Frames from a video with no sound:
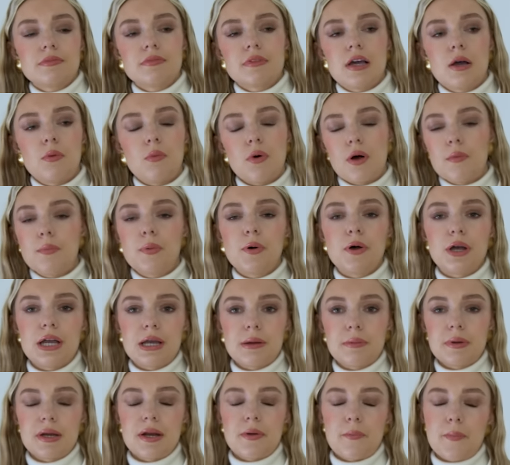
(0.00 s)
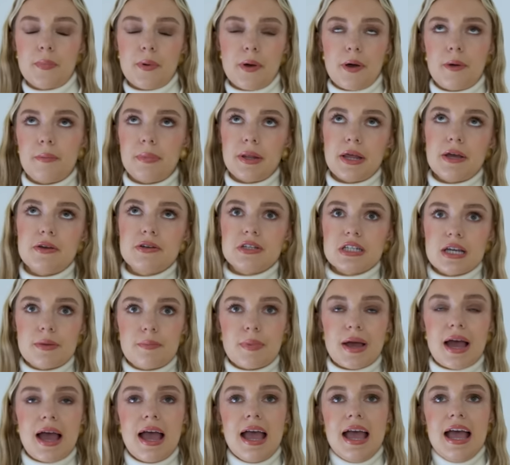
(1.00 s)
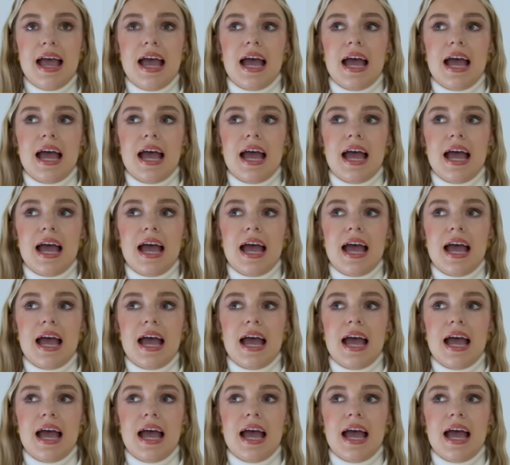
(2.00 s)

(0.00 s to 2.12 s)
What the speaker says: at what point I'm gonna upload it, but